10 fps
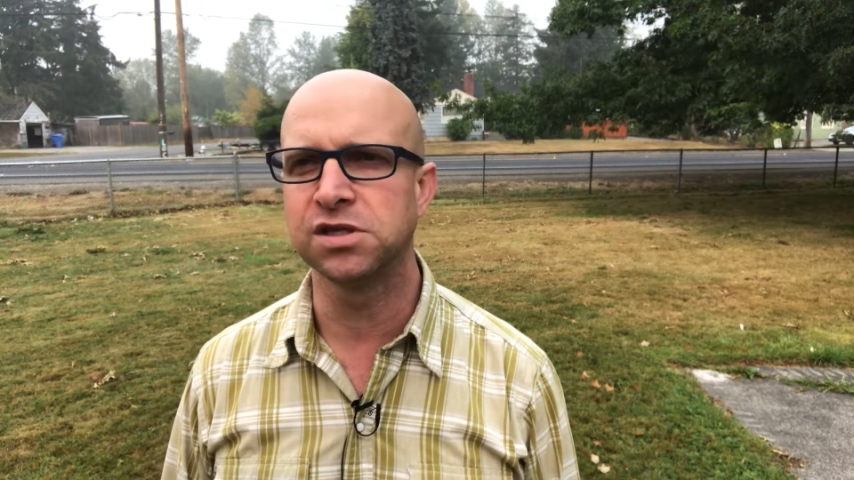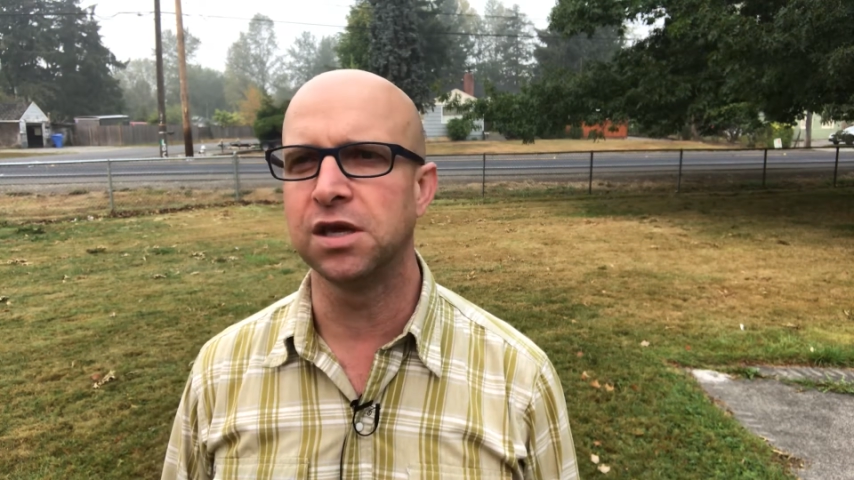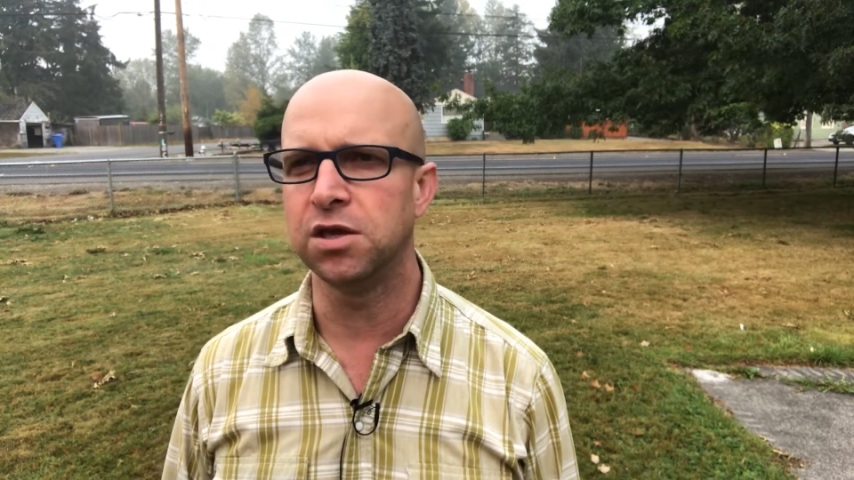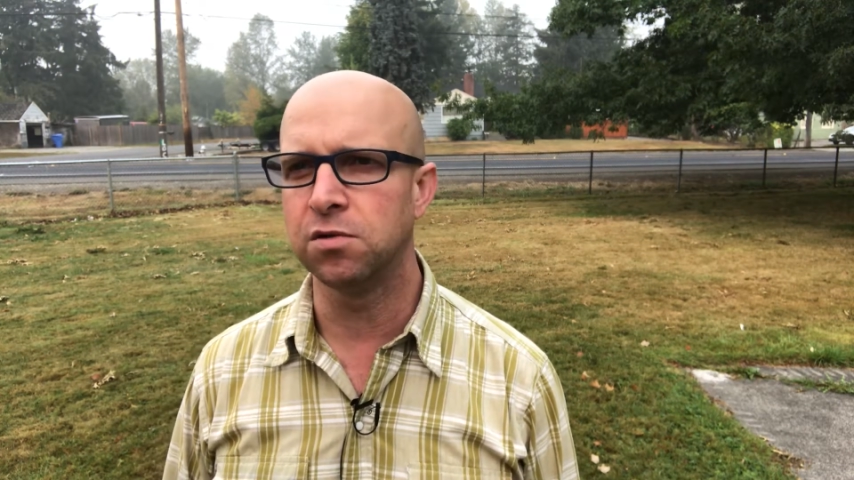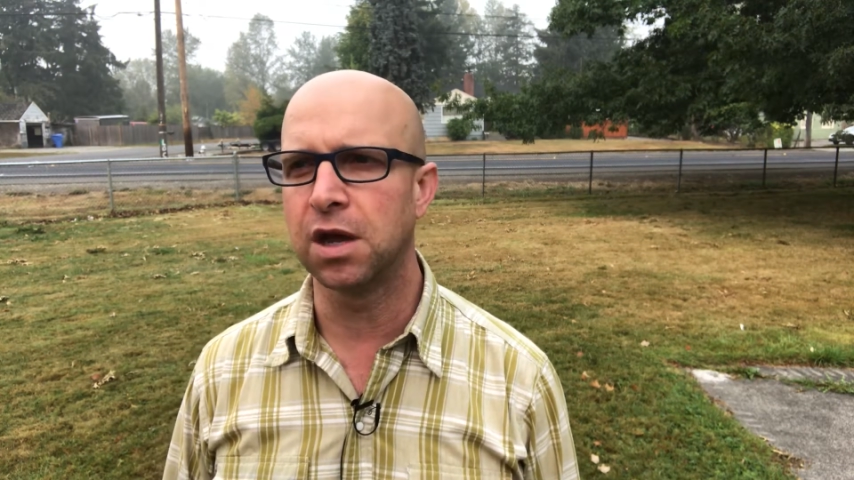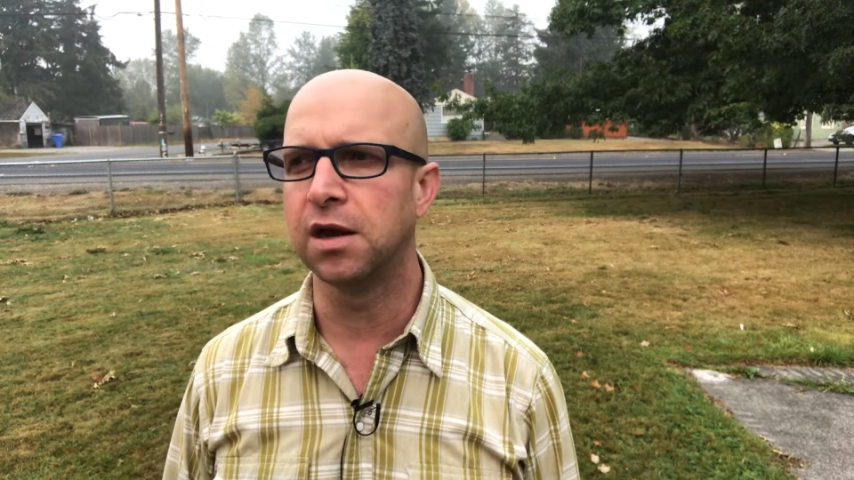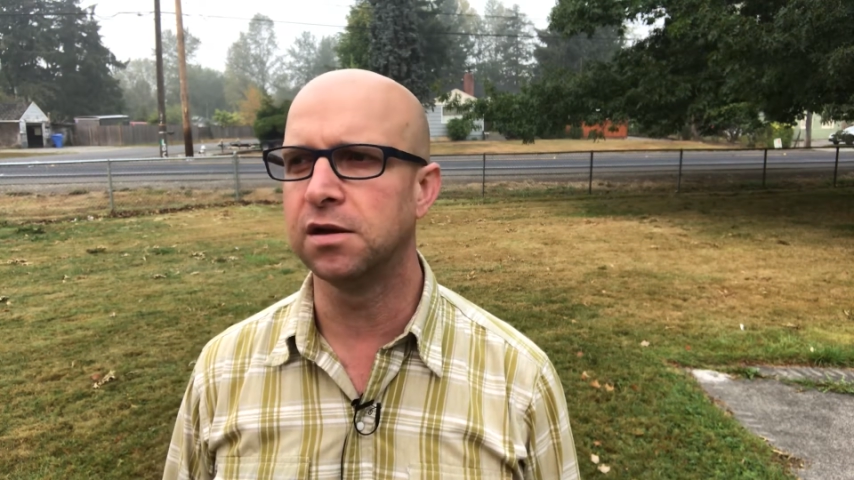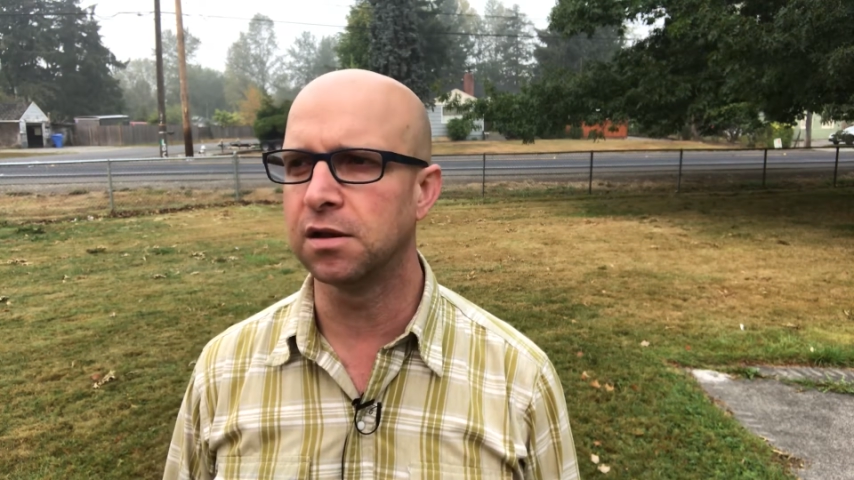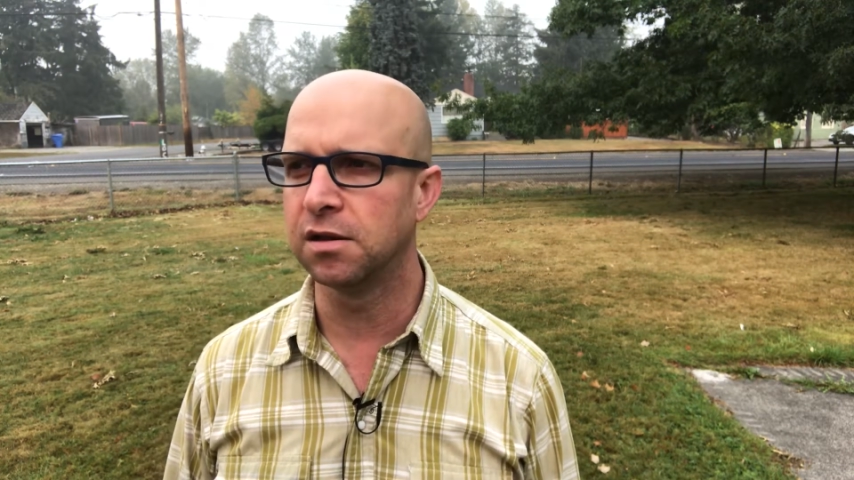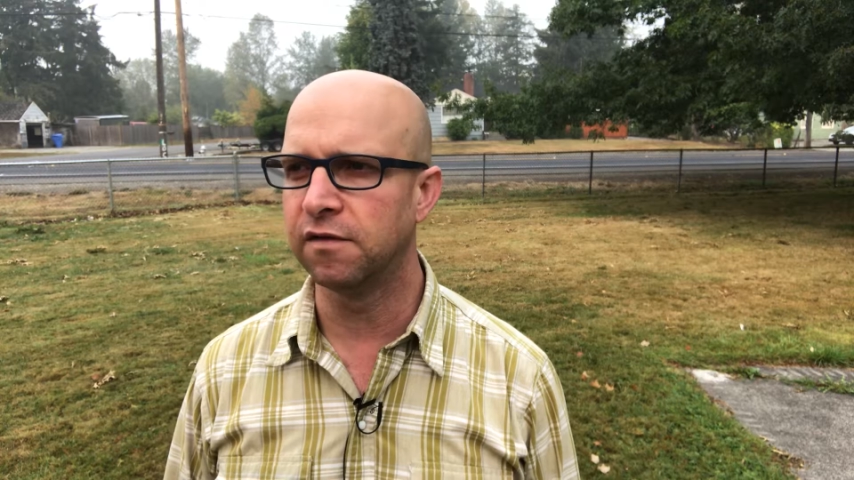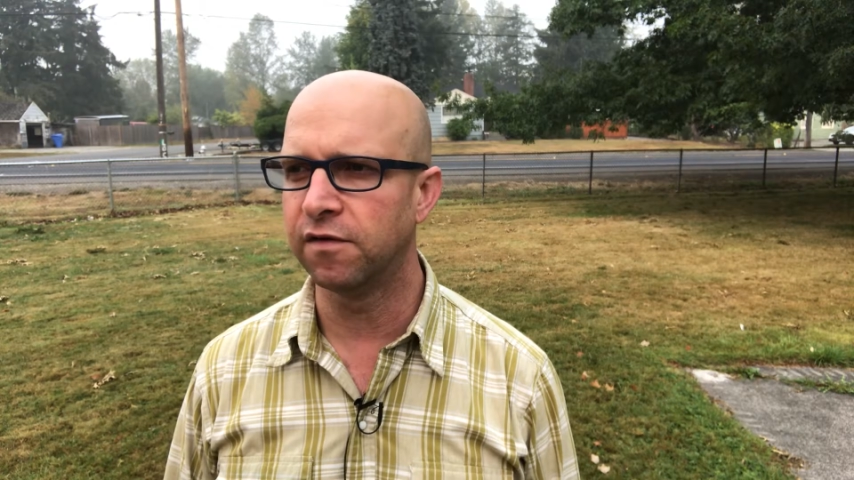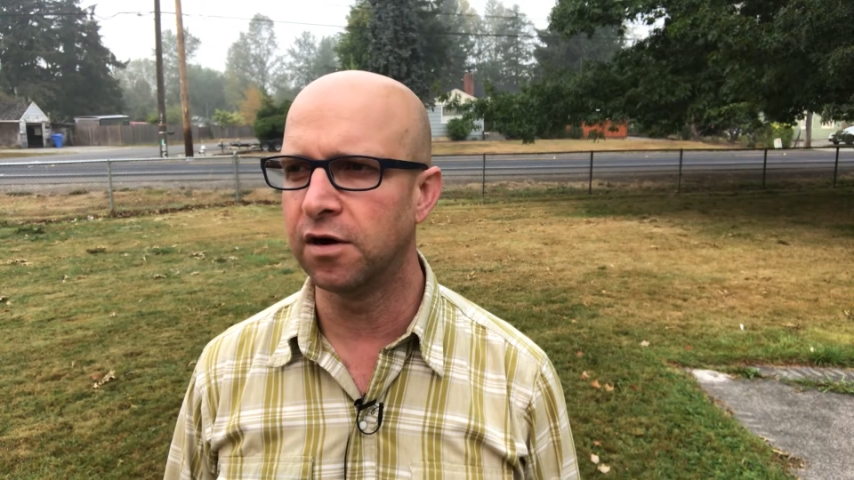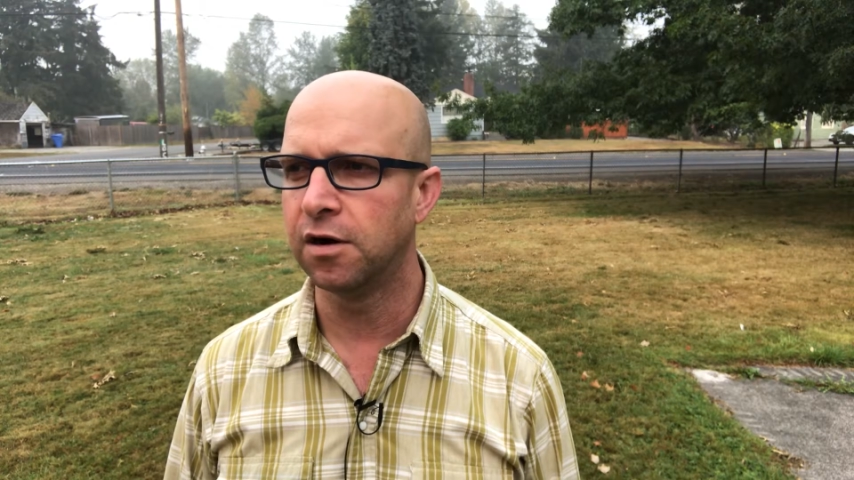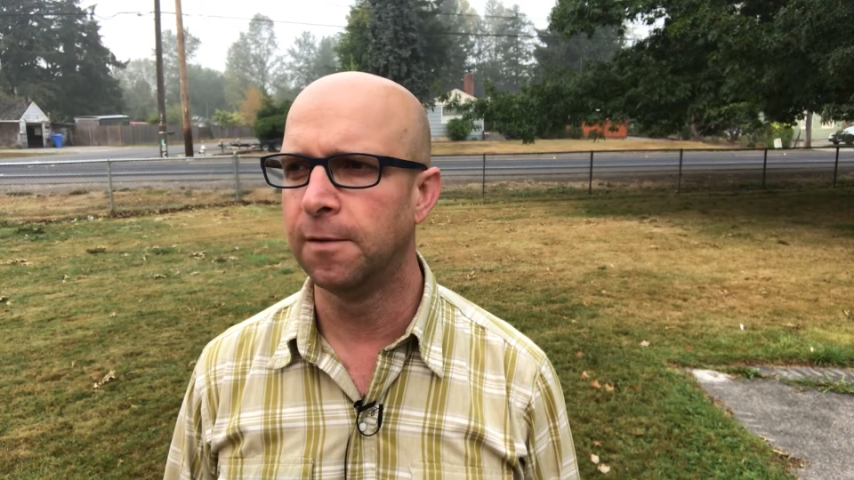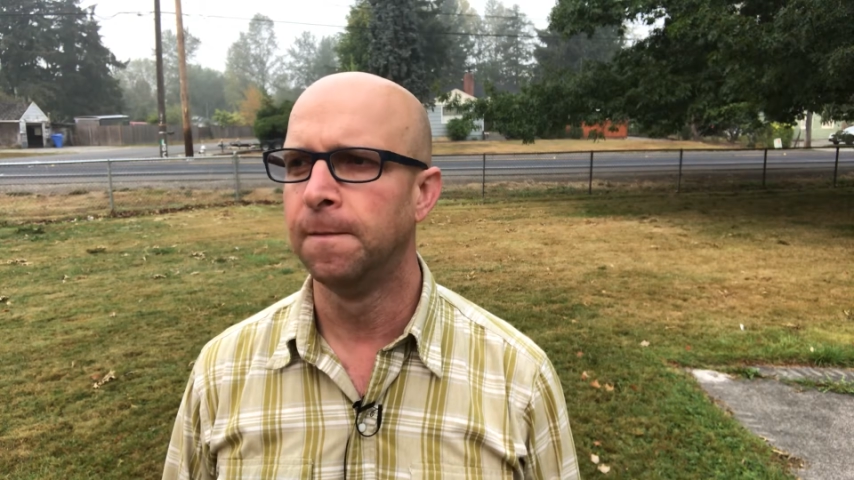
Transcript: that you can deliver,